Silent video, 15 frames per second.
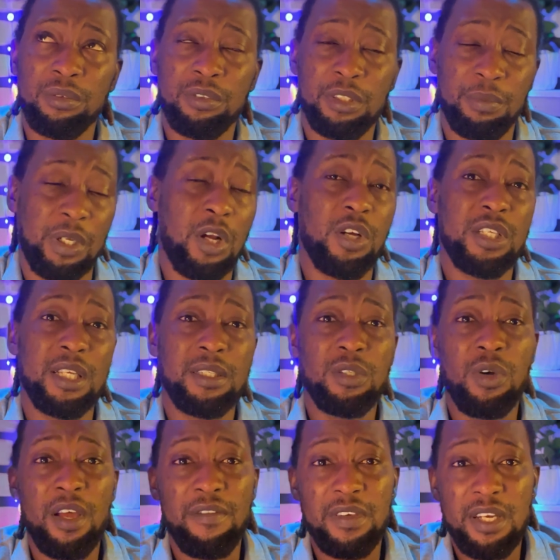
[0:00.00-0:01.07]
because there's
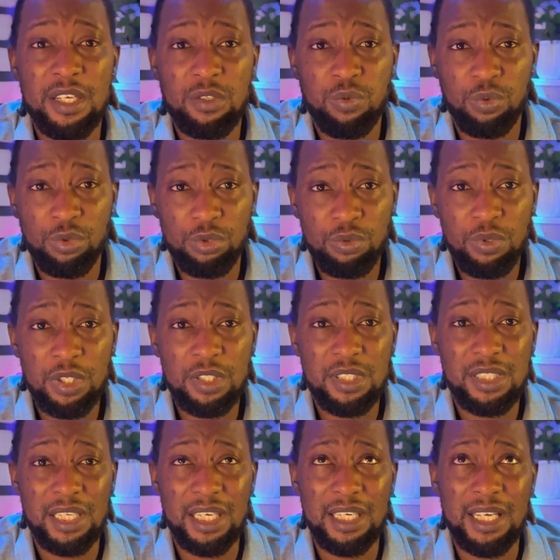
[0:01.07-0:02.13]
no evidence, we don't want to
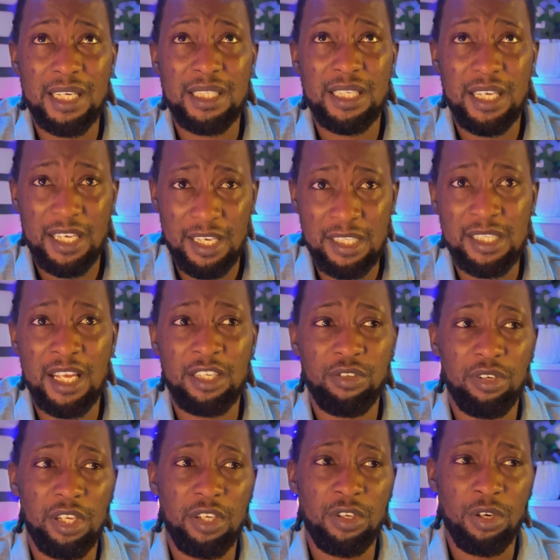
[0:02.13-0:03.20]
say that he's
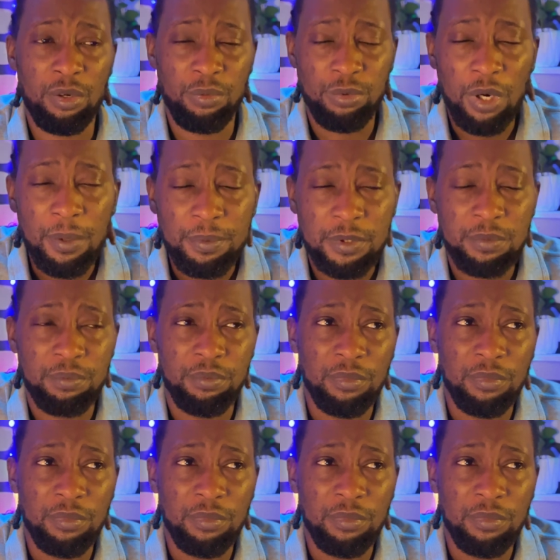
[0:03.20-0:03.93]
actually corrupt.